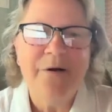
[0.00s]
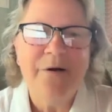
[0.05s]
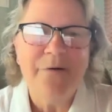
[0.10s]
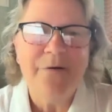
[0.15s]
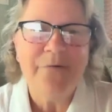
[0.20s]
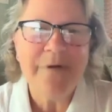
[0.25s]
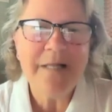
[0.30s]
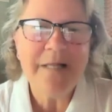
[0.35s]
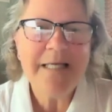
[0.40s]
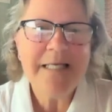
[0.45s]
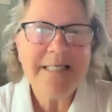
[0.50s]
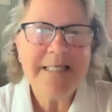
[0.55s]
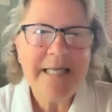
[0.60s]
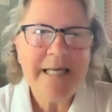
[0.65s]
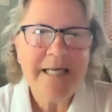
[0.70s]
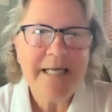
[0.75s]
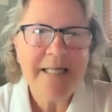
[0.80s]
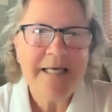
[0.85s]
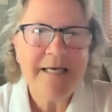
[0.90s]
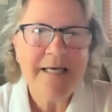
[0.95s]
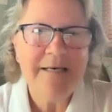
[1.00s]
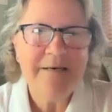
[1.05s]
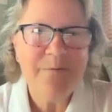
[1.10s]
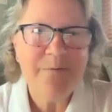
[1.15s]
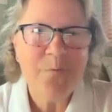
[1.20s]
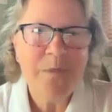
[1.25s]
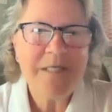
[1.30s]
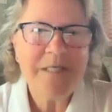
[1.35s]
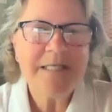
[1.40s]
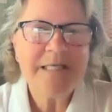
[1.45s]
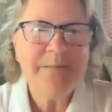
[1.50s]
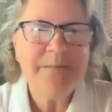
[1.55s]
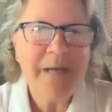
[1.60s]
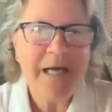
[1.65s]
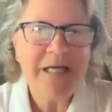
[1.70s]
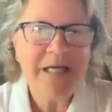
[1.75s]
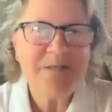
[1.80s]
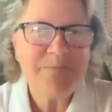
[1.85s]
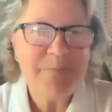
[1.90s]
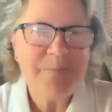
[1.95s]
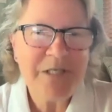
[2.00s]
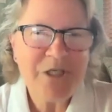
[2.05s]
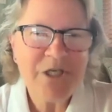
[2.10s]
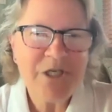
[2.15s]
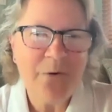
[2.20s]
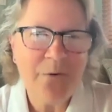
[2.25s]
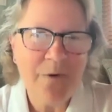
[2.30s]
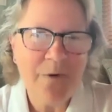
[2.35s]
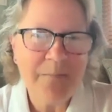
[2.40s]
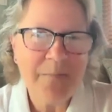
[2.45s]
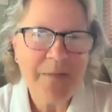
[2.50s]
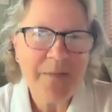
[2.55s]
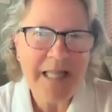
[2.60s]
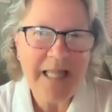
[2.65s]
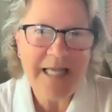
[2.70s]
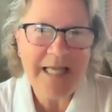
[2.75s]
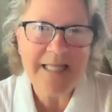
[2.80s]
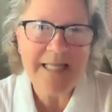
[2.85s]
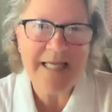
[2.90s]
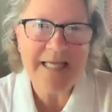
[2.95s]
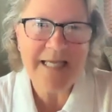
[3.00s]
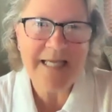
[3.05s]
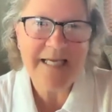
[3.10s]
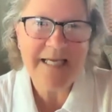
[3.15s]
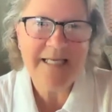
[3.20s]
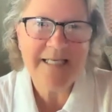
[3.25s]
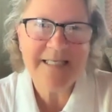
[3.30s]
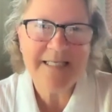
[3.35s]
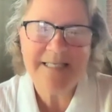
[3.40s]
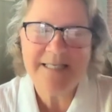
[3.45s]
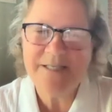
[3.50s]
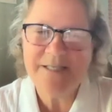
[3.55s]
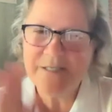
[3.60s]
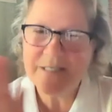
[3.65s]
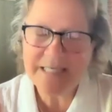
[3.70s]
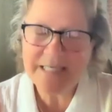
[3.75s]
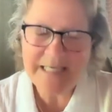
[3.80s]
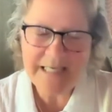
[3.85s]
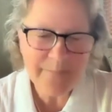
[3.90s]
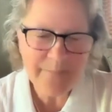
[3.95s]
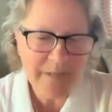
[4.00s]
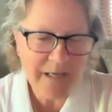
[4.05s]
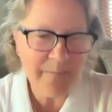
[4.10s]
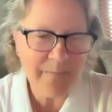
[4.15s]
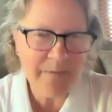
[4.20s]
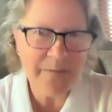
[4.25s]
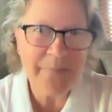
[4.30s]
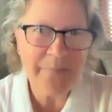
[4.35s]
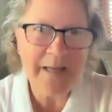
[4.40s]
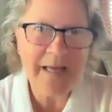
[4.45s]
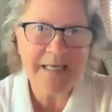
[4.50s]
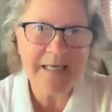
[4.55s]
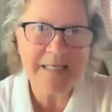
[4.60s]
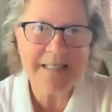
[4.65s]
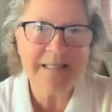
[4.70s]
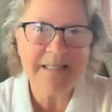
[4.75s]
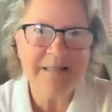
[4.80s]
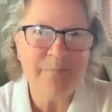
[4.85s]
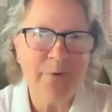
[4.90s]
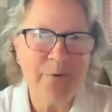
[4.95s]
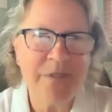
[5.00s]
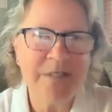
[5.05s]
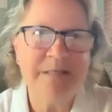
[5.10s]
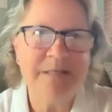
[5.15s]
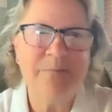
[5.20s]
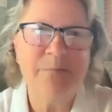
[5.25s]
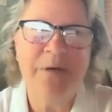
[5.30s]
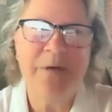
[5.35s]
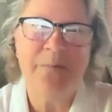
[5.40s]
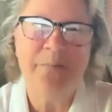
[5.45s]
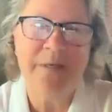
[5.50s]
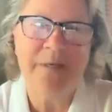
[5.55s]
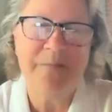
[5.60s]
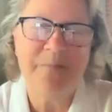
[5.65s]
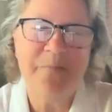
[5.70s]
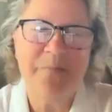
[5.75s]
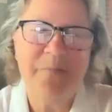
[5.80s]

really say that wisdom has been showing me lately to just mm-hmm. keep coming back to the present moment.